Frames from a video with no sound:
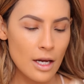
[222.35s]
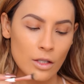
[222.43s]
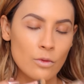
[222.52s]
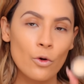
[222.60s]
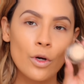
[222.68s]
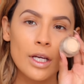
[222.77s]

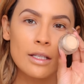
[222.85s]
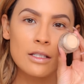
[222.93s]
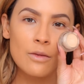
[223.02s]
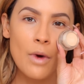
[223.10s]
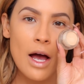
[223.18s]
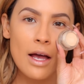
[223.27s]
So I'm going
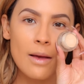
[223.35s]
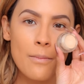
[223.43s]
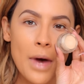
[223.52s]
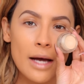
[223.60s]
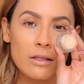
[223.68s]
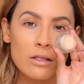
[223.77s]
into my
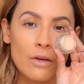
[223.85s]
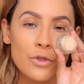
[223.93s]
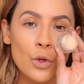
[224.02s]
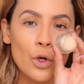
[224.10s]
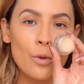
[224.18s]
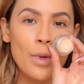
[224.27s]
MAC Soft
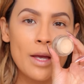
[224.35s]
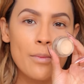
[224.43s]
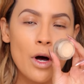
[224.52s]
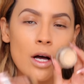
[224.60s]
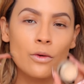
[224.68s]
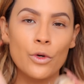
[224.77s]
Ochre Paint
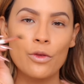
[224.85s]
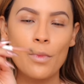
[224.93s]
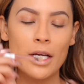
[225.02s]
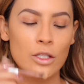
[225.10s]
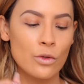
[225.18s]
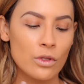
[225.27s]
Pot with
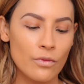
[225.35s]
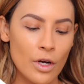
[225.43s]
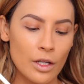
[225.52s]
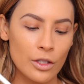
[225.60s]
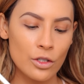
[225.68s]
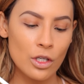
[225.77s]
my Dose of
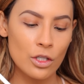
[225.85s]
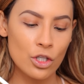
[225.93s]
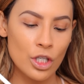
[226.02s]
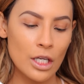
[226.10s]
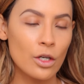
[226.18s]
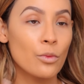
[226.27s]
Colors
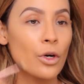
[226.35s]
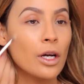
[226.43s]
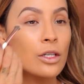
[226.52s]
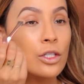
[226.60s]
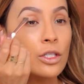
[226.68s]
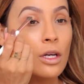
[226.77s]
Shader
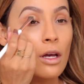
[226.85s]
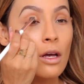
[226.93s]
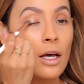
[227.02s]
Brush,